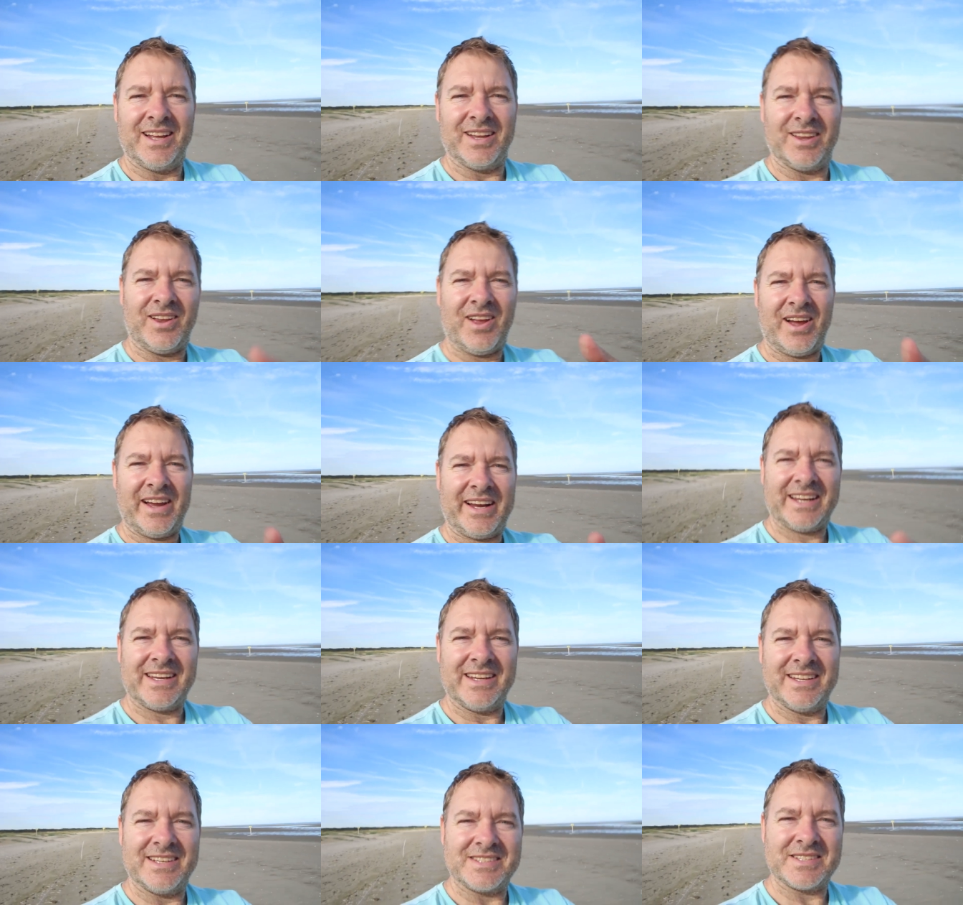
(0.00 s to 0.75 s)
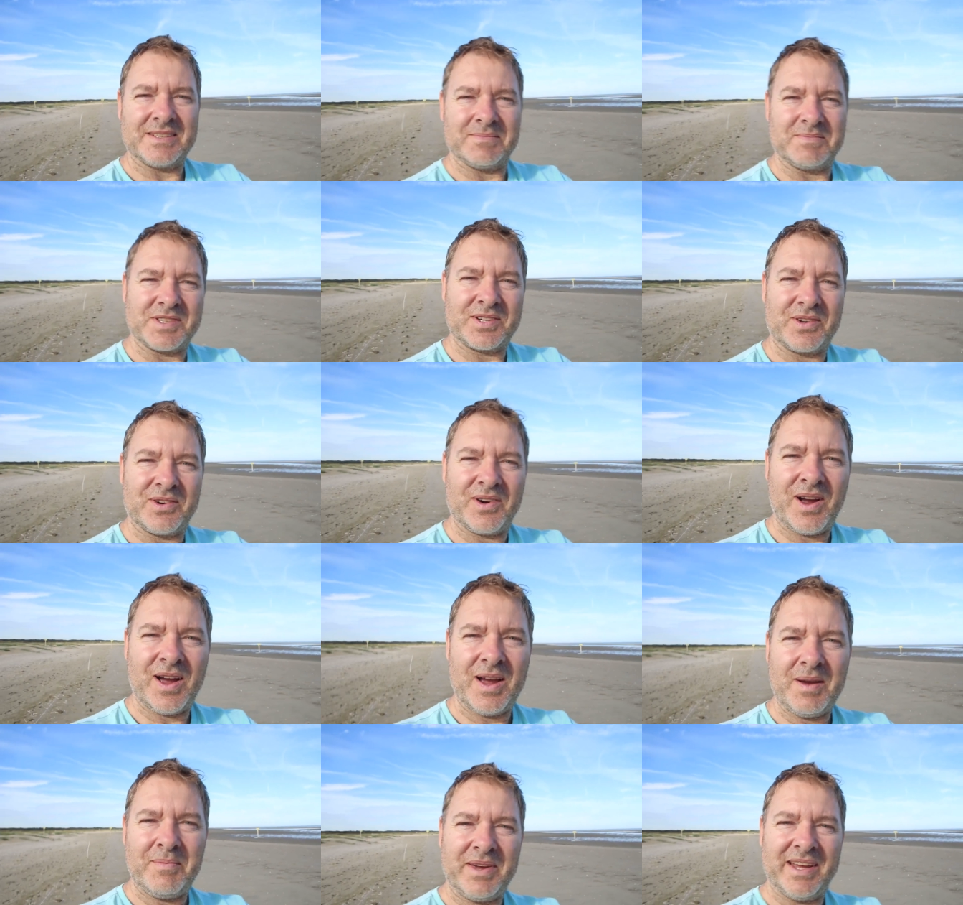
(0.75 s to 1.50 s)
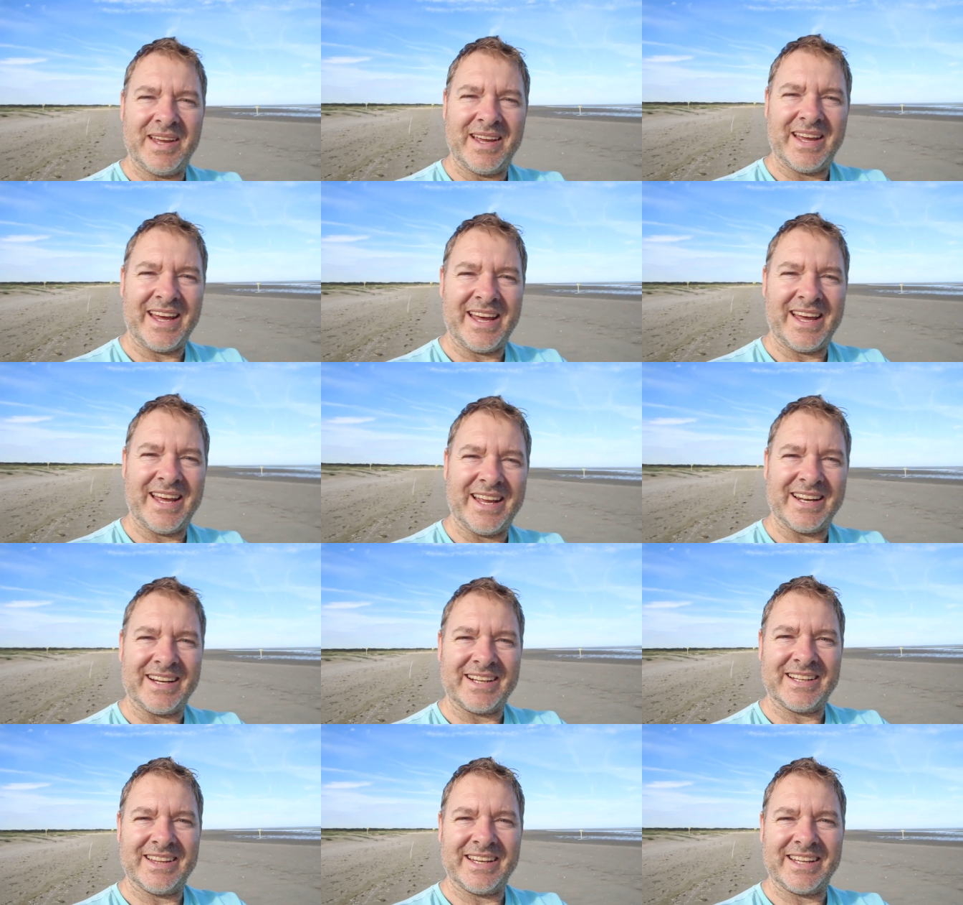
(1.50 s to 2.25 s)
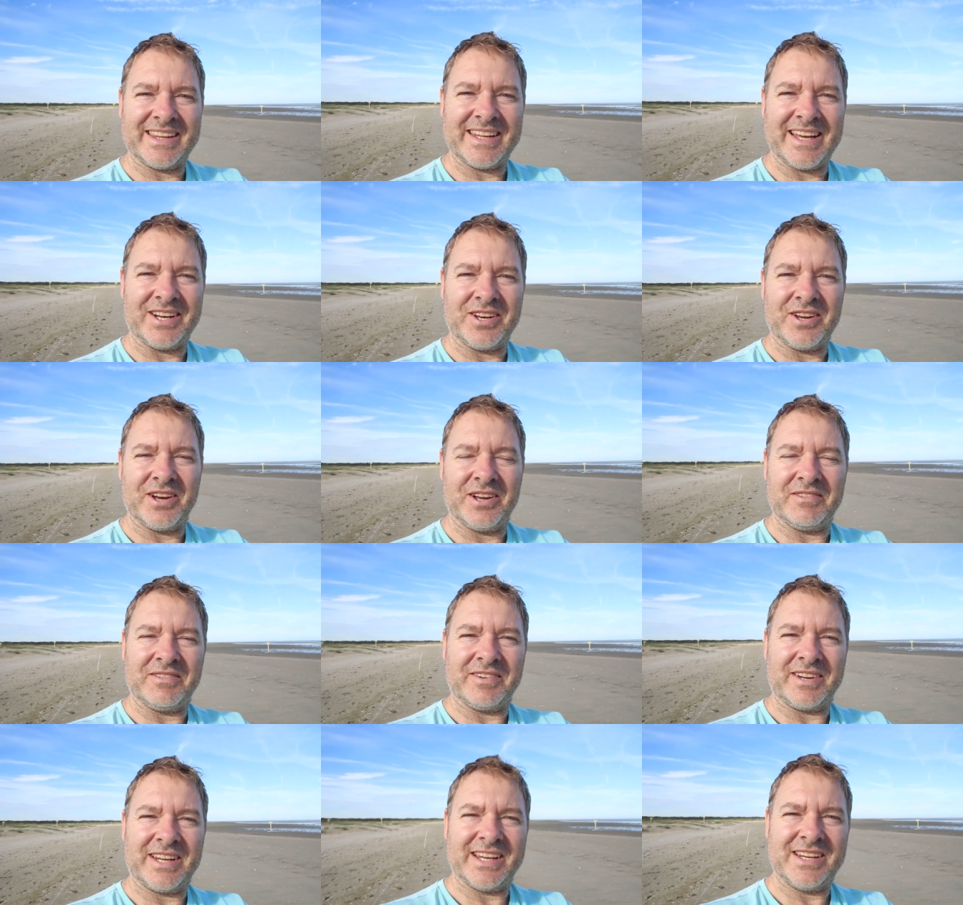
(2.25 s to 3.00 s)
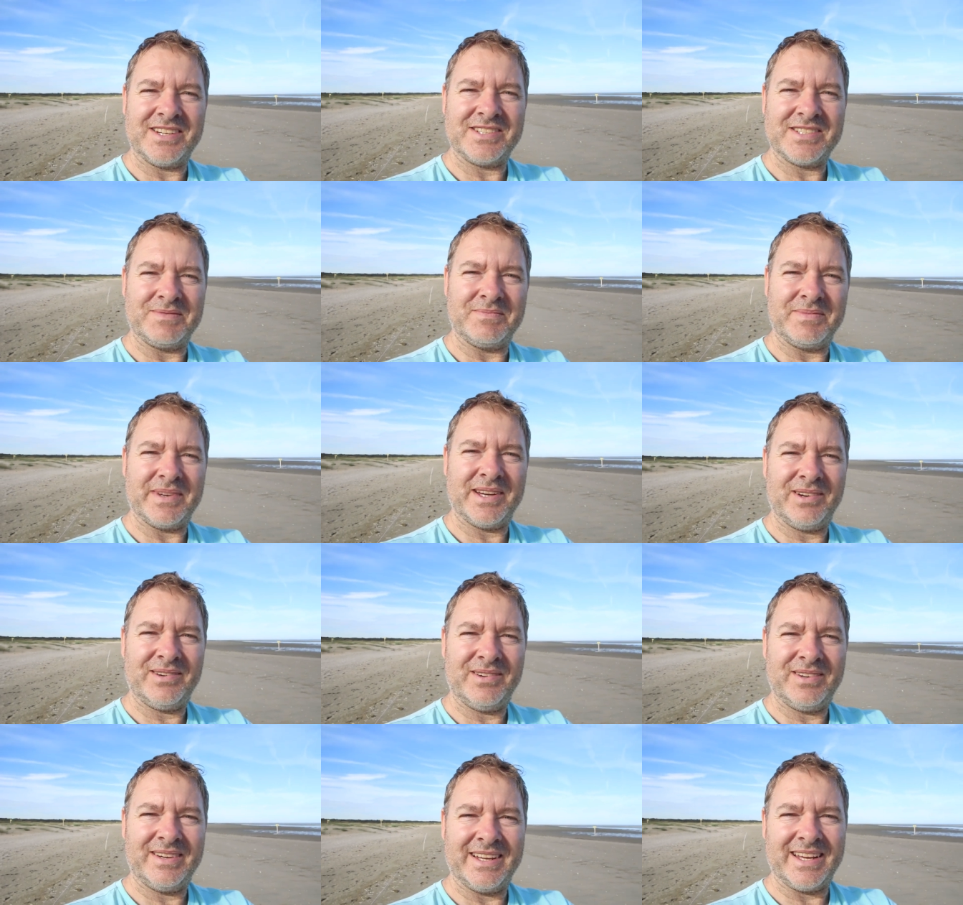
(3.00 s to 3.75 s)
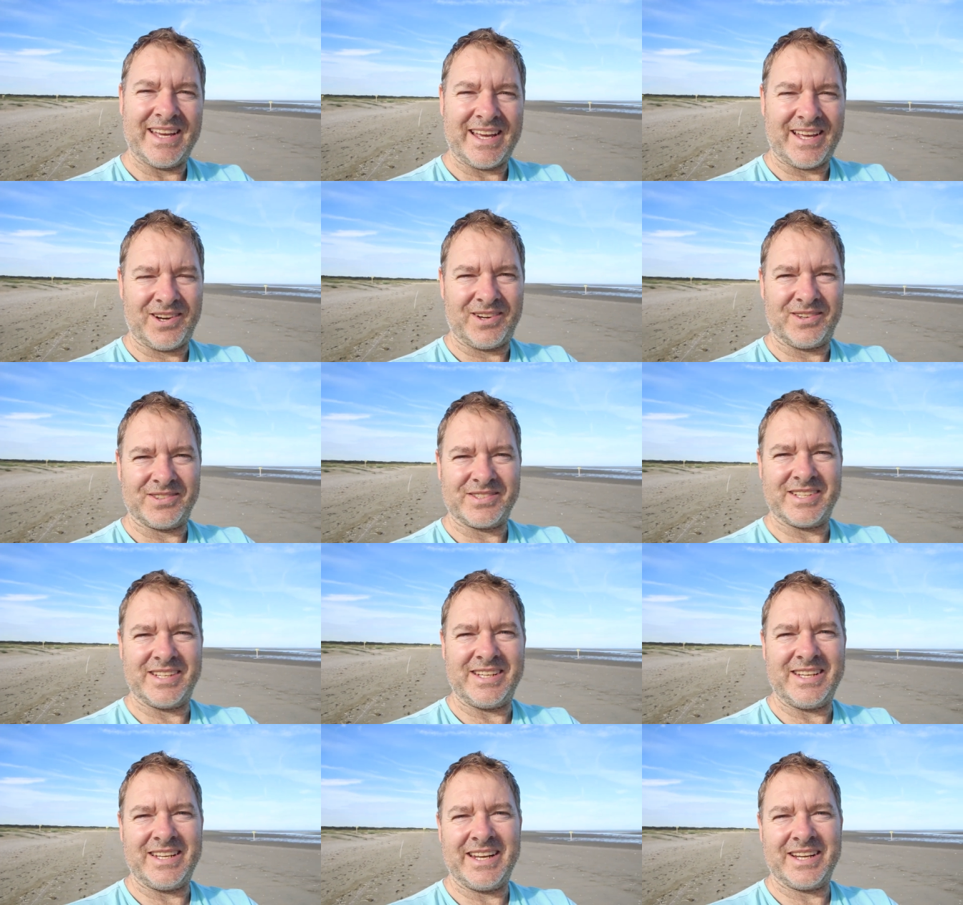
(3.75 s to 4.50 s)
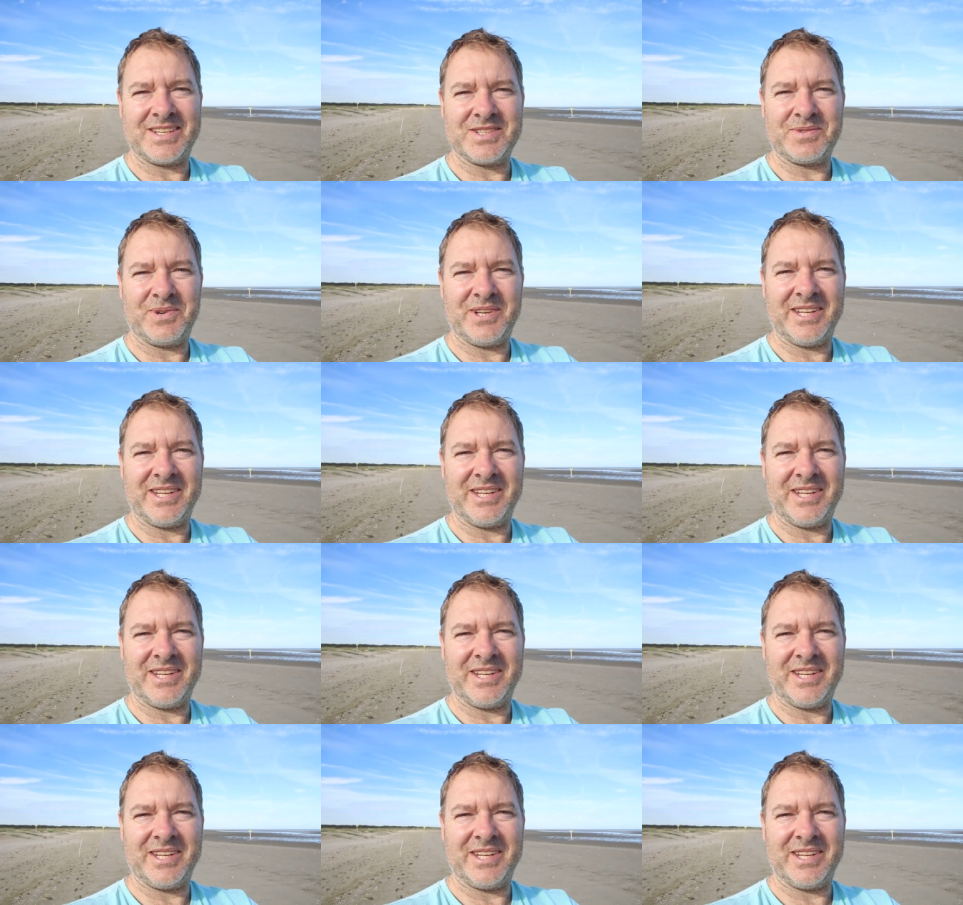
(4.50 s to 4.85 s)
like, subscribe and click that notification bell, and I'll see you next